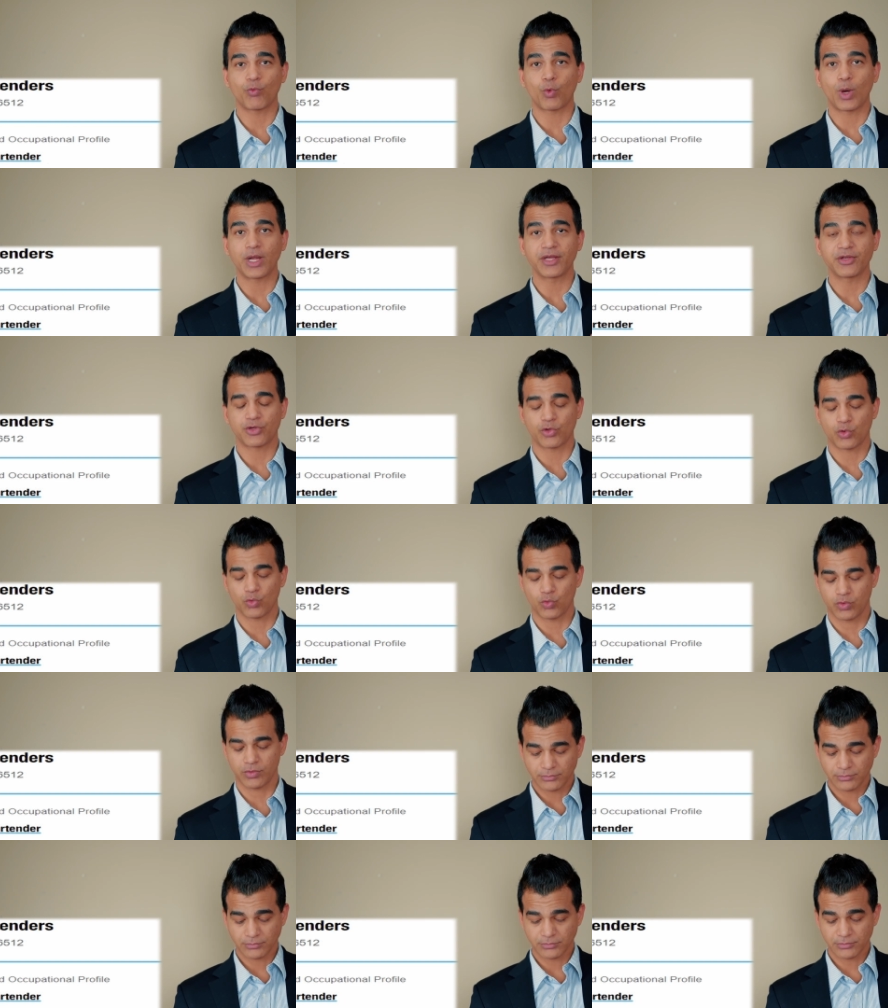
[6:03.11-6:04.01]
one two.
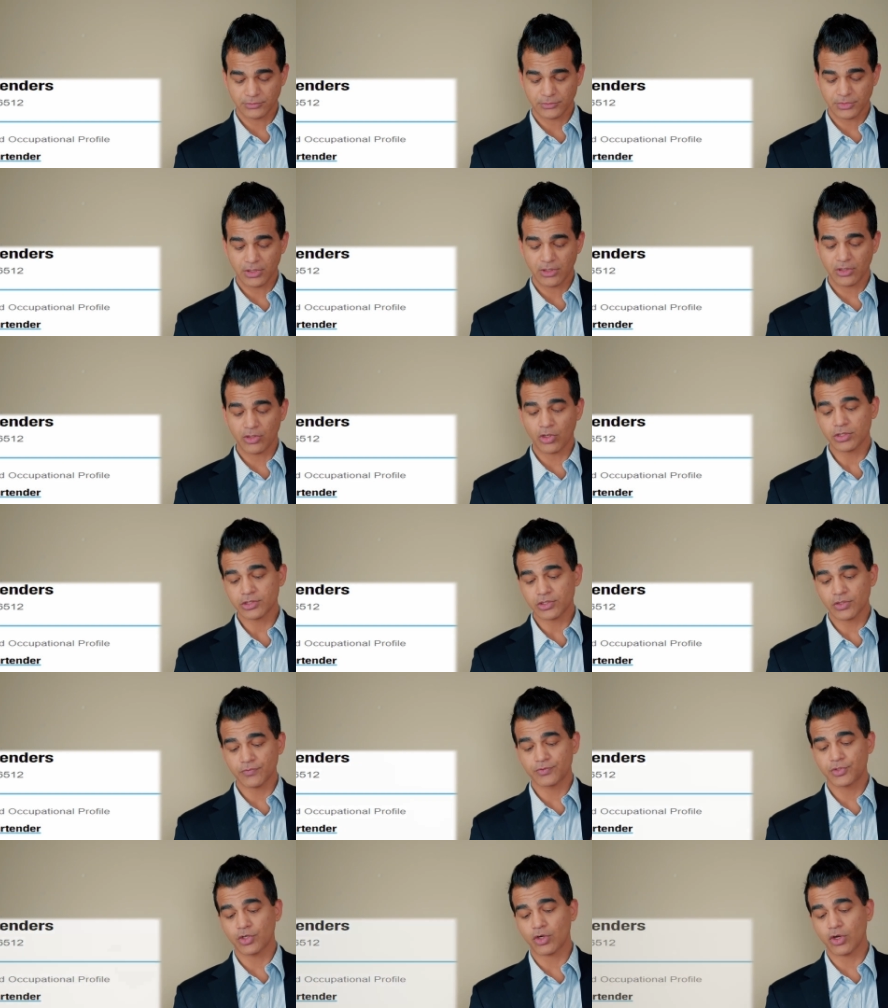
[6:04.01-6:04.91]
Lots
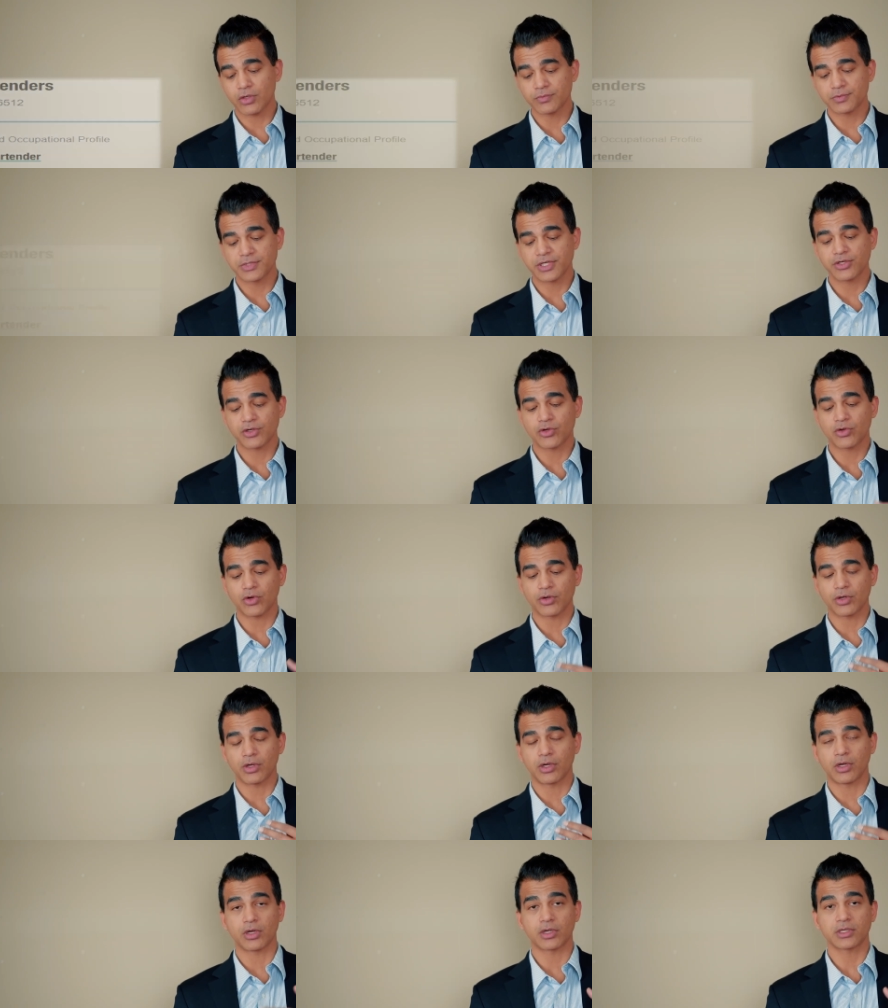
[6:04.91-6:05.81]
of jobs in con
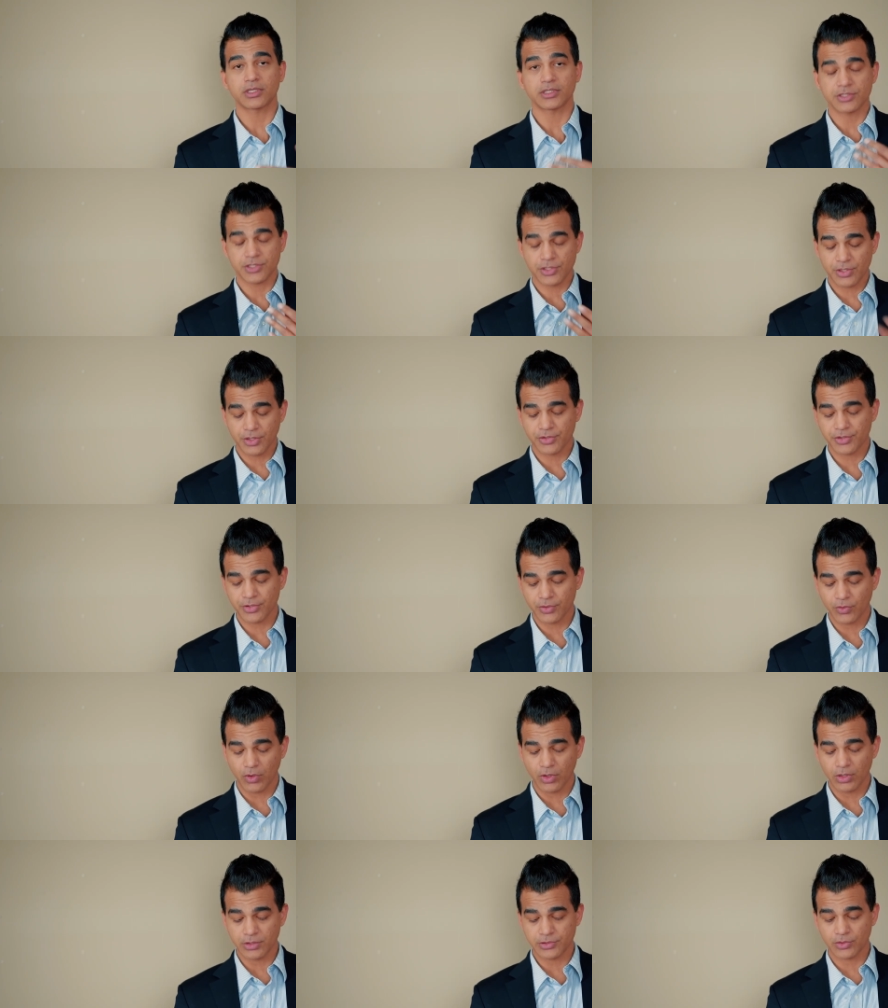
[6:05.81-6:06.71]
uh, construction
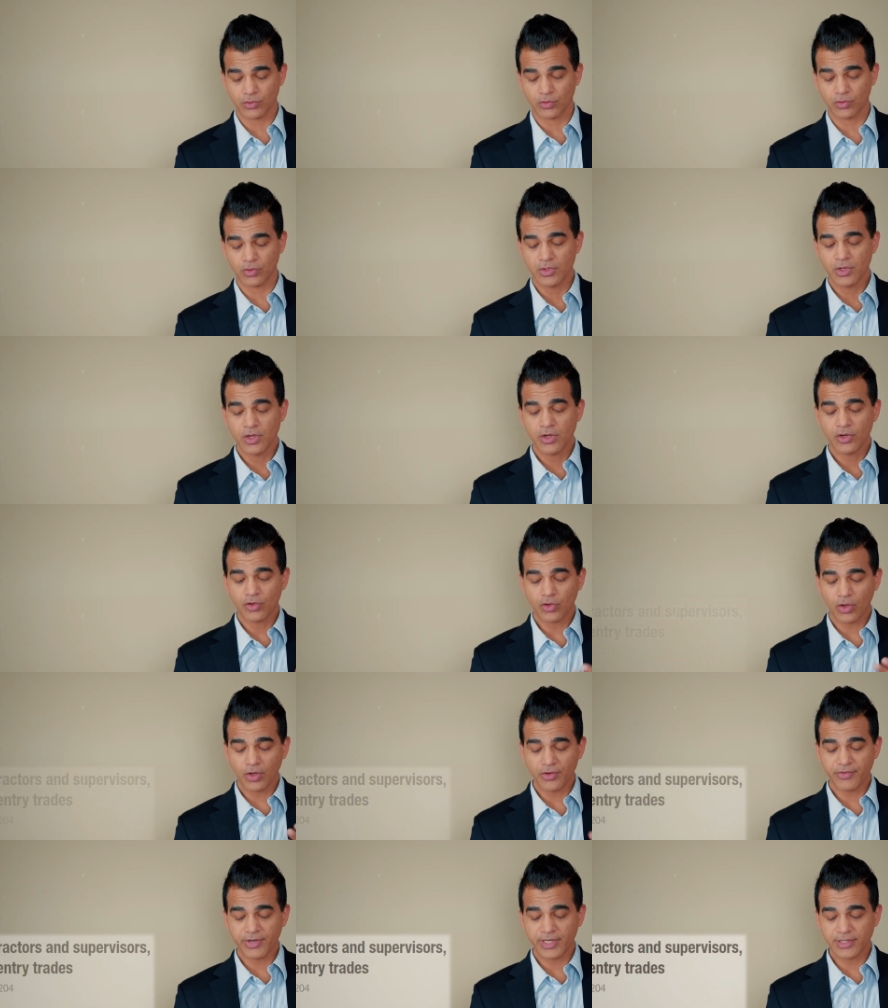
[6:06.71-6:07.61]
also,
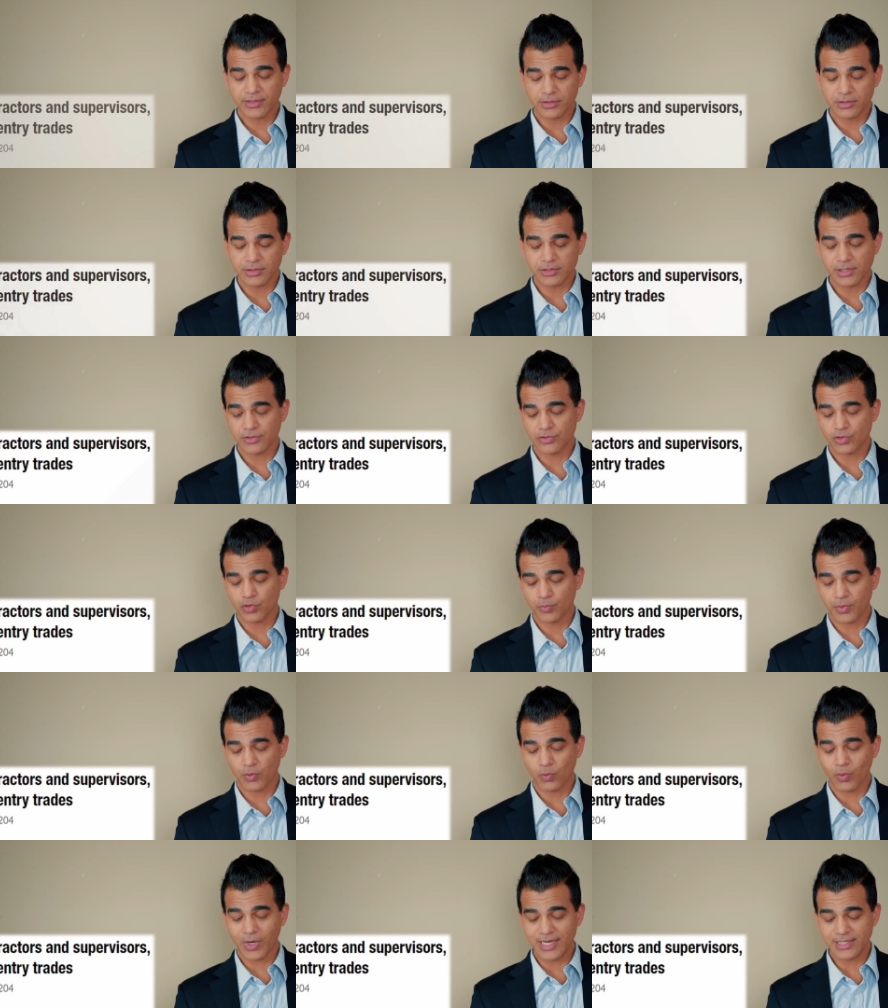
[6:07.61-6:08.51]
contractors and
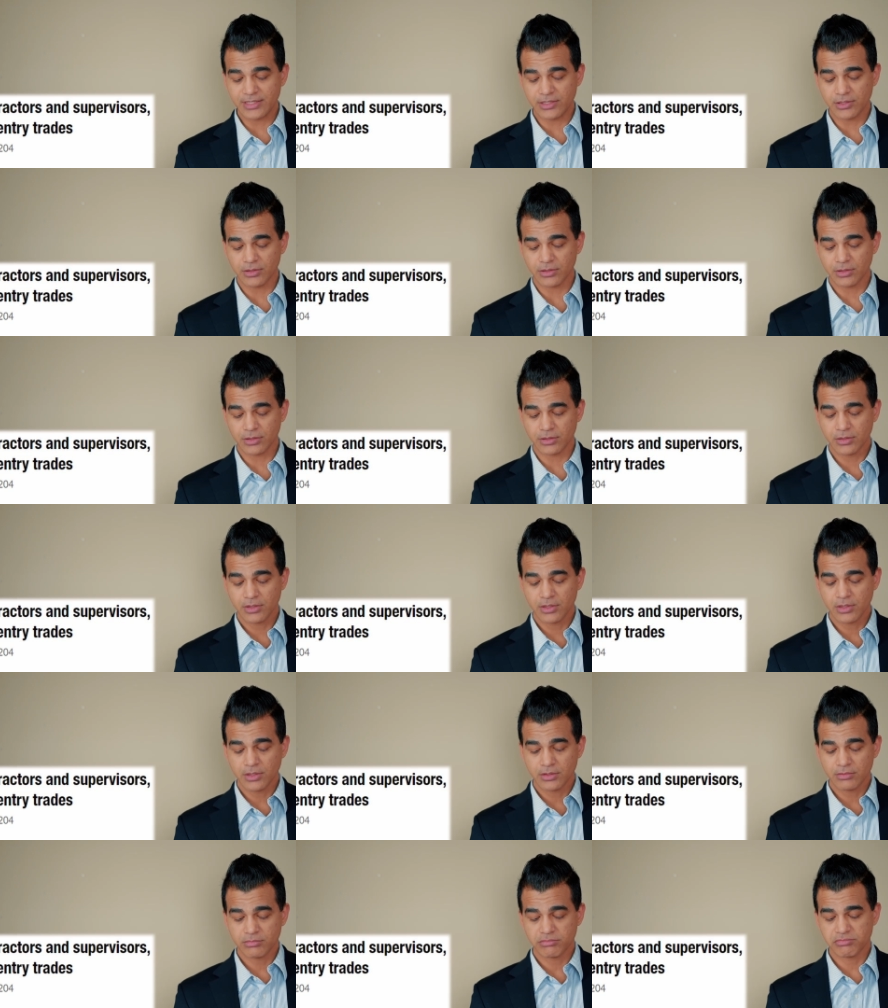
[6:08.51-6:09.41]
supervisor,
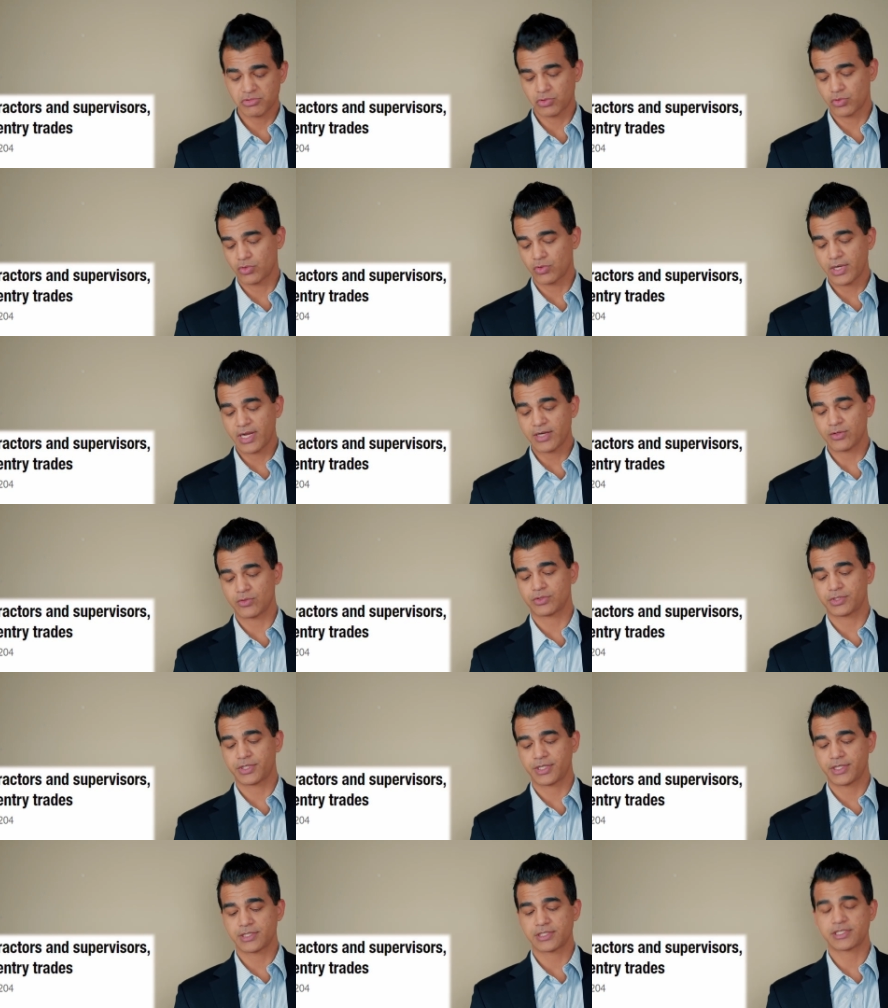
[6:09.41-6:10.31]
so N O
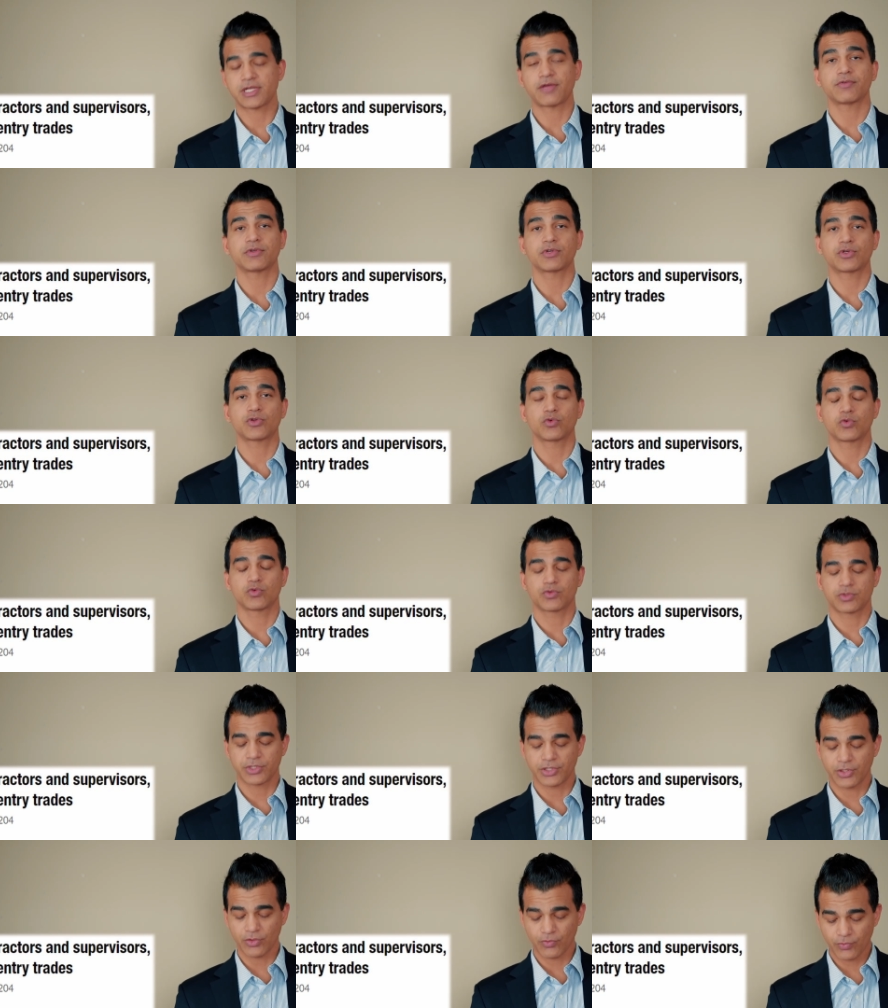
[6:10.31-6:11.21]
C seven two
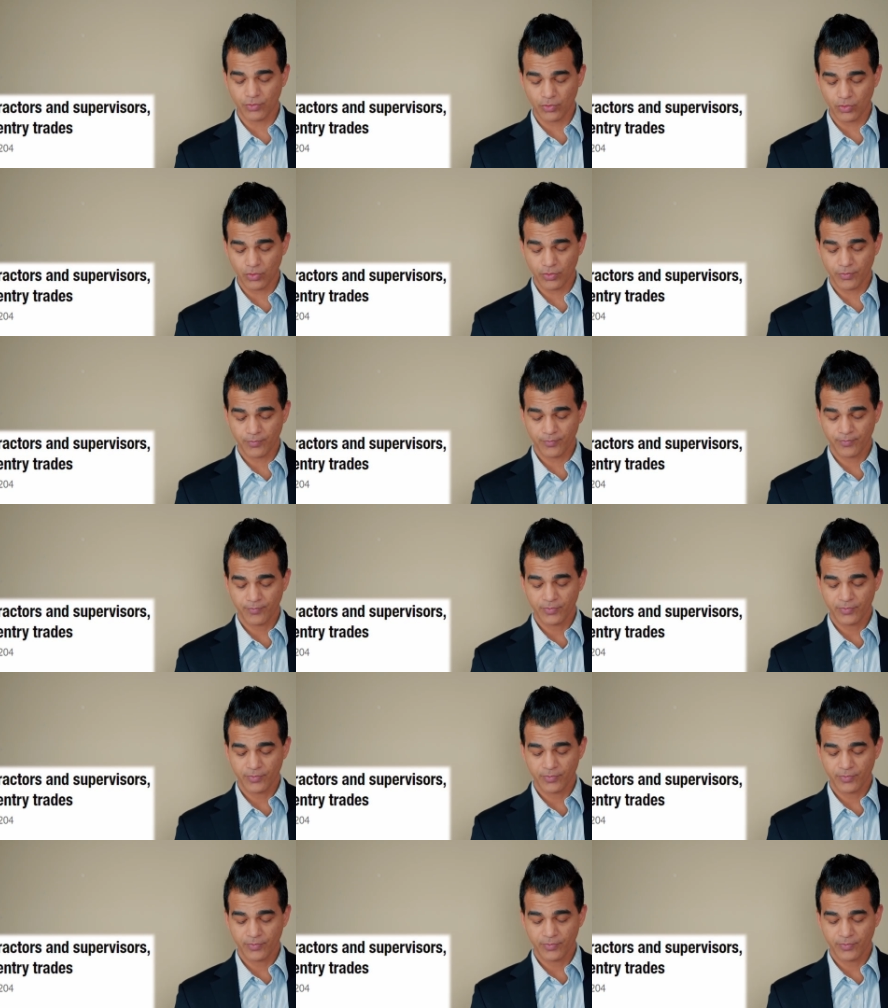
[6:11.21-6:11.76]
zero four.